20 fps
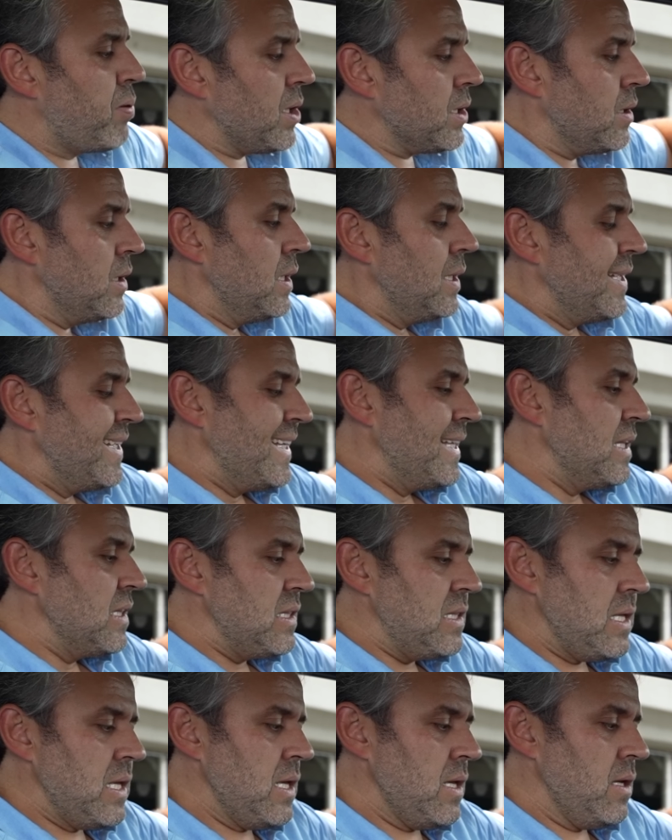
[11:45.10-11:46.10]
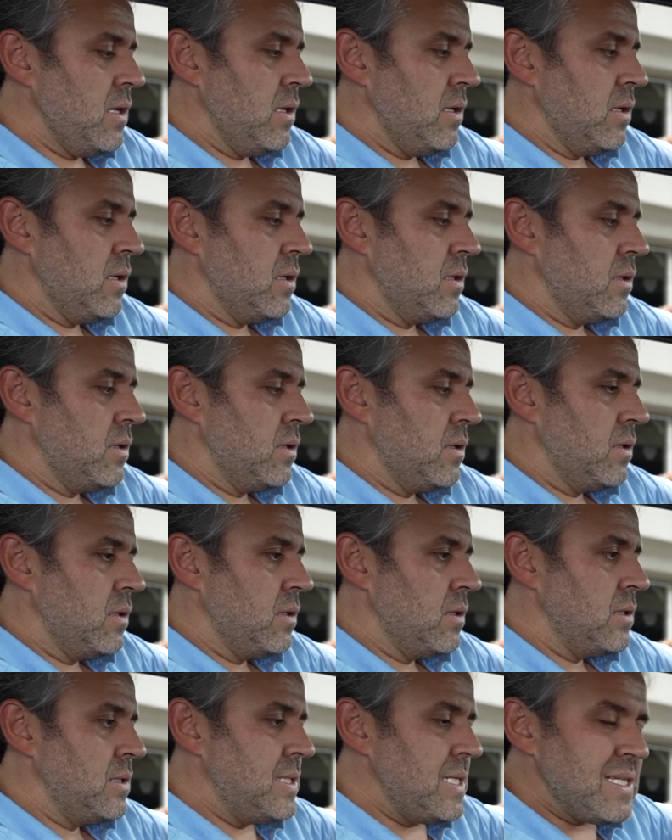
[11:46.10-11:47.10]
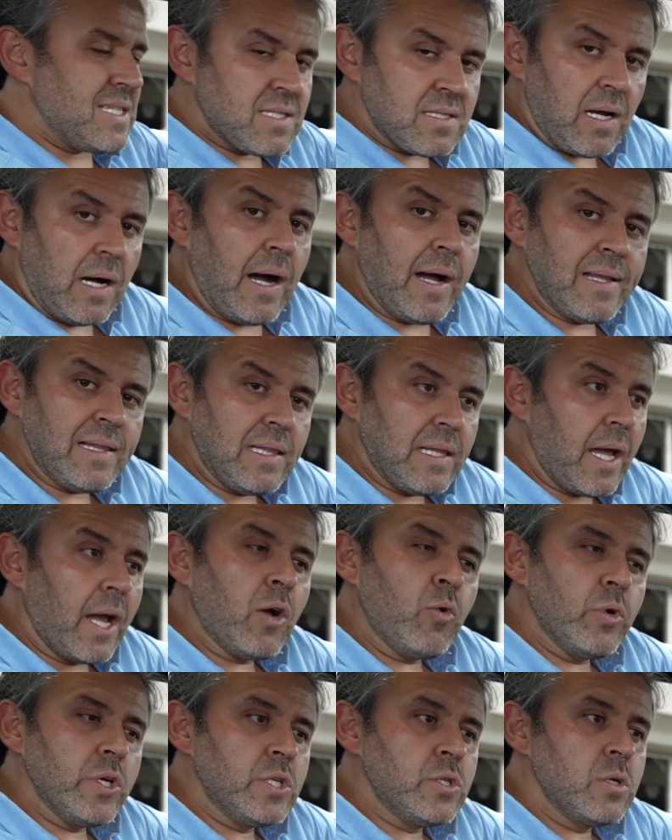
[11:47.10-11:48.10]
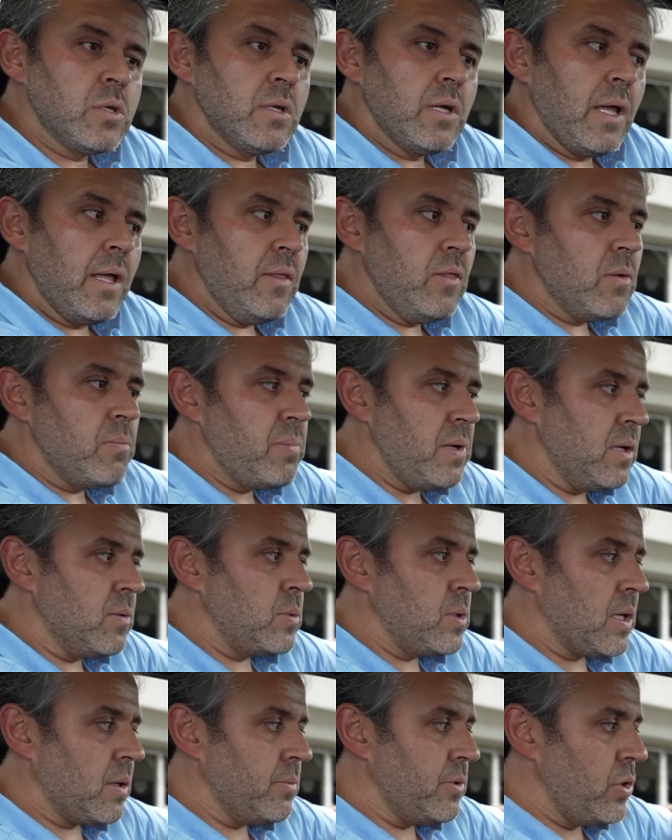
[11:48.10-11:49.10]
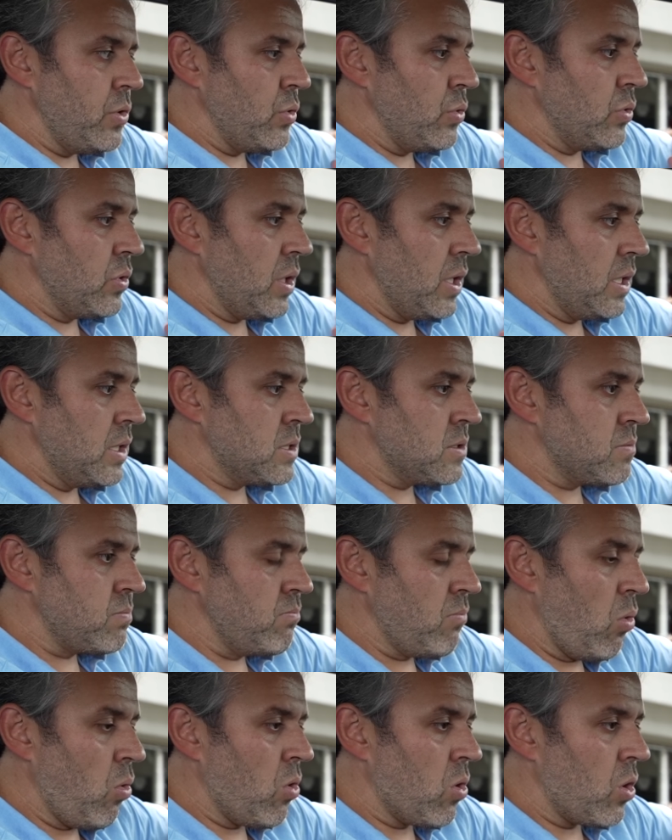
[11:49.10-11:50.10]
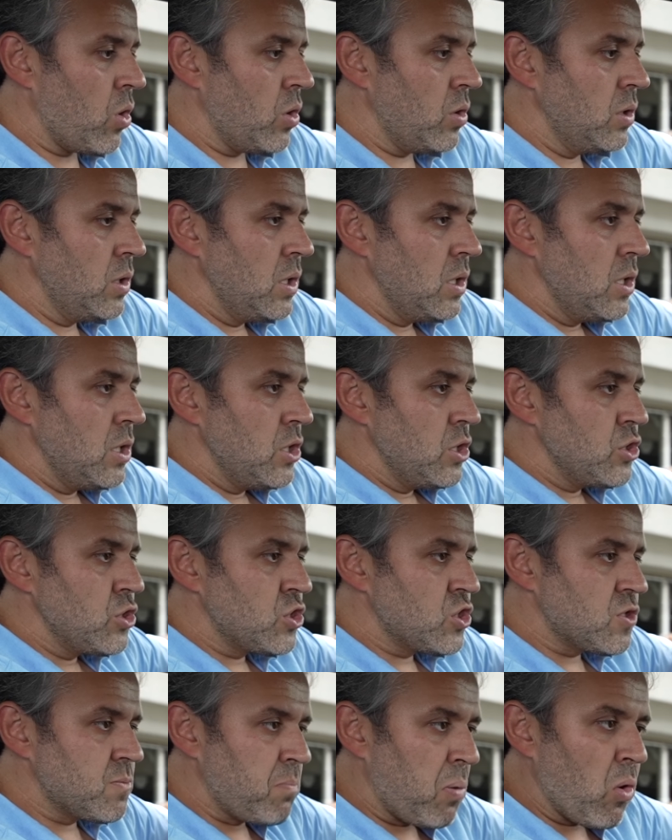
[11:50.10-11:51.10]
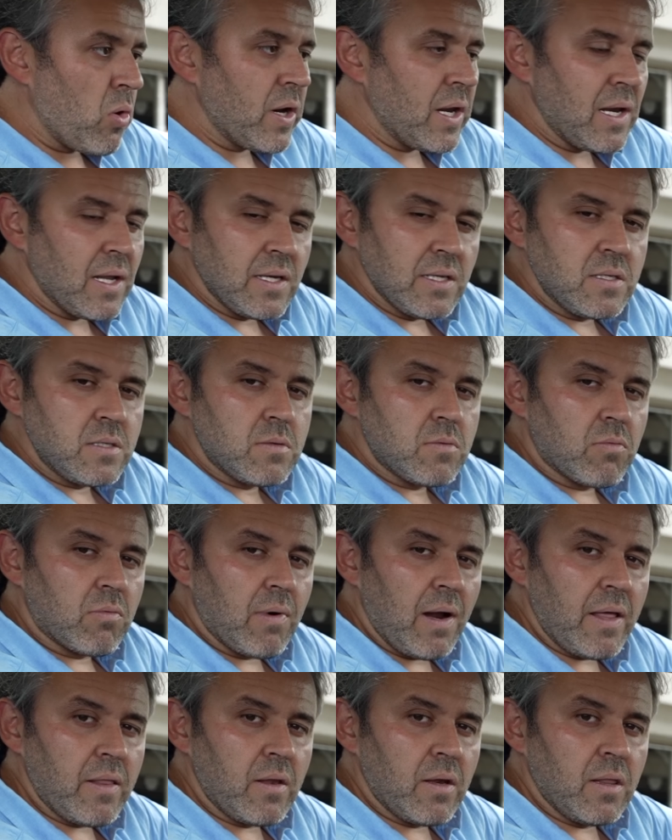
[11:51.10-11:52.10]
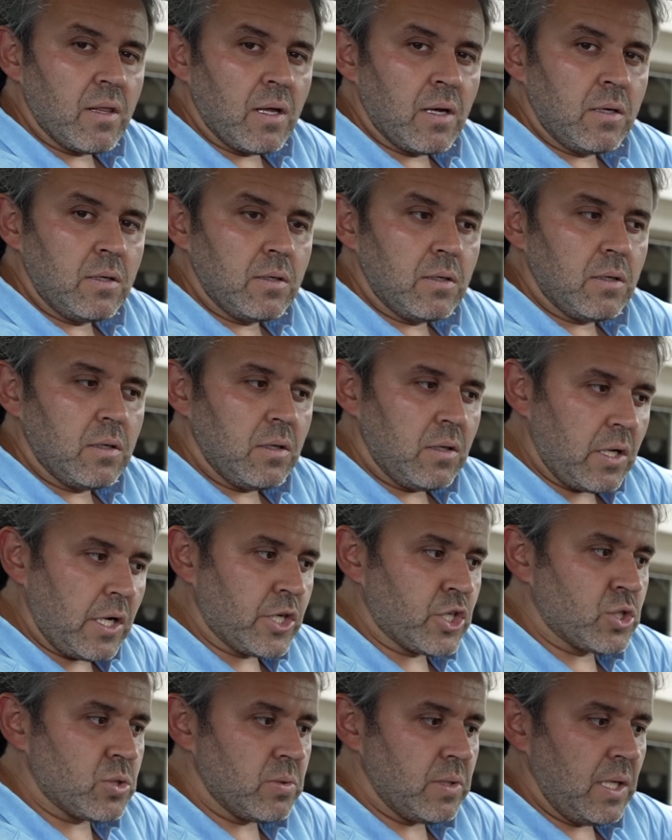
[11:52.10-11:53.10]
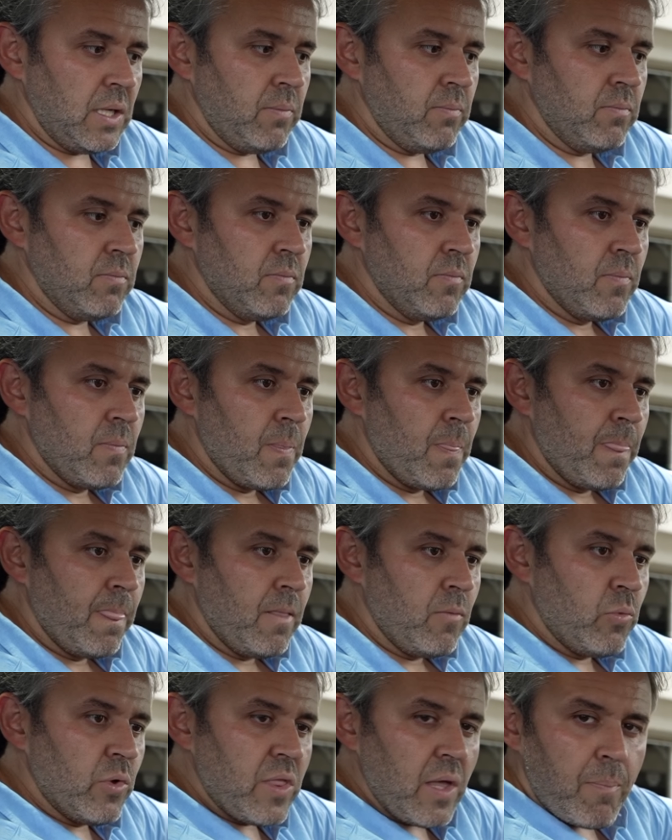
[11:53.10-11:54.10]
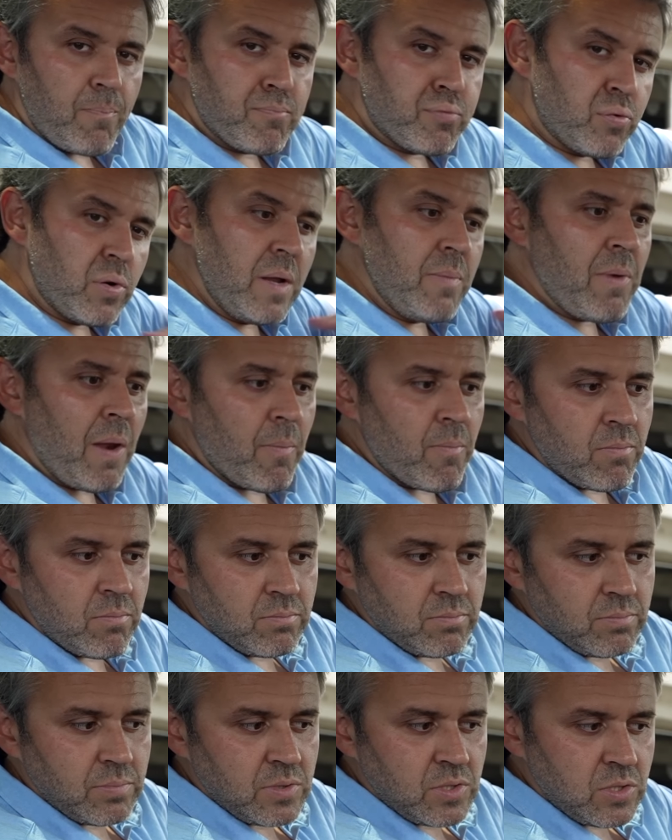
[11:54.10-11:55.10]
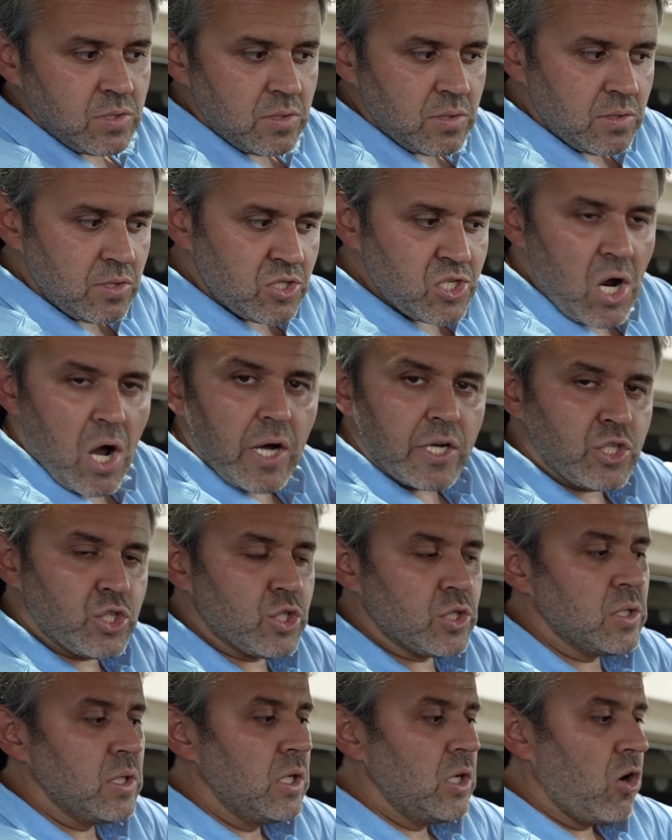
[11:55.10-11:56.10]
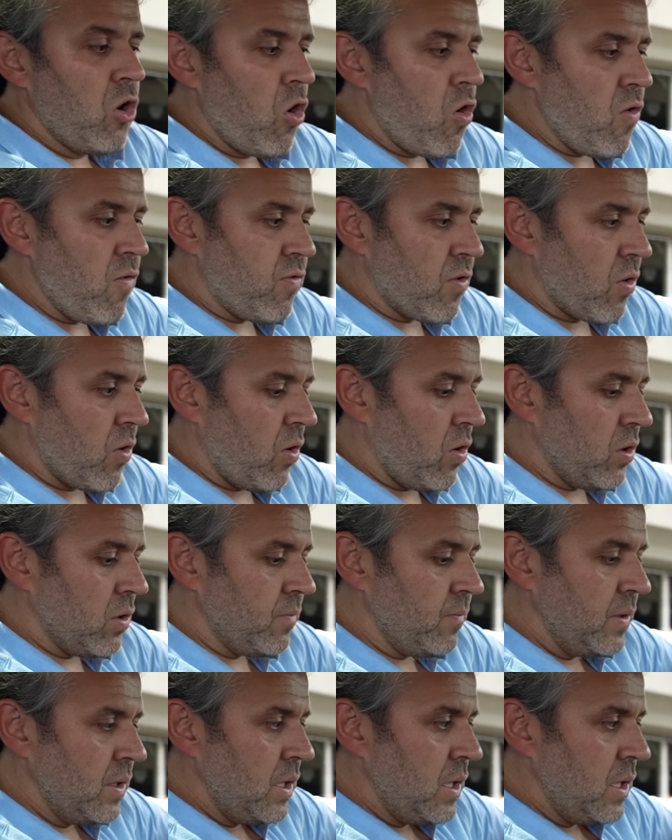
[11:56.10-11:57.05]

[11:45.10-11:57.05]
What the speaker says: But the design language in the BMW, it's more sportiness rather than luxury, with that premium touch overall.